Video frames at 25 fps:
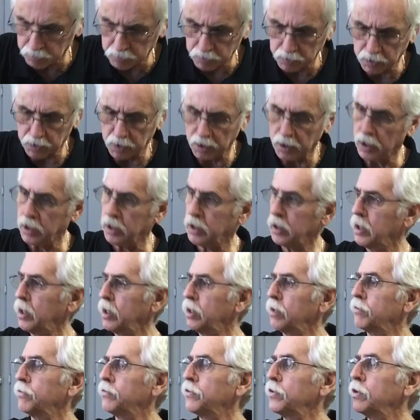kind of get
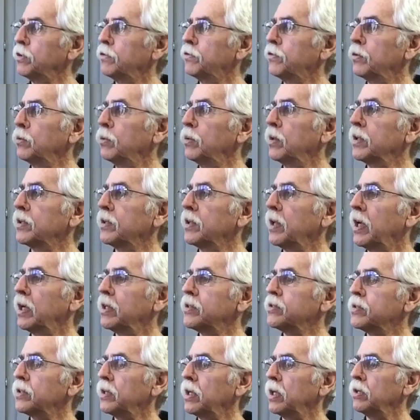a feel for what that
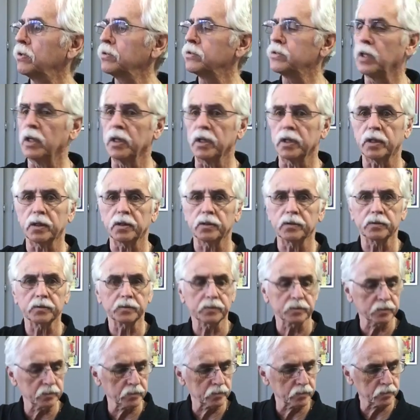sounds like.
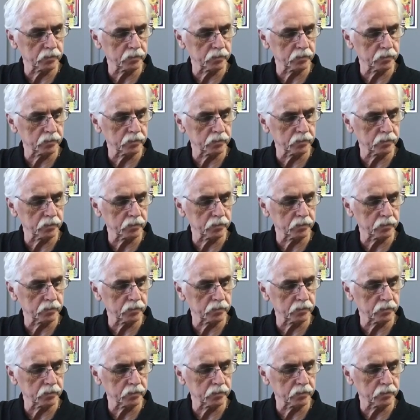There's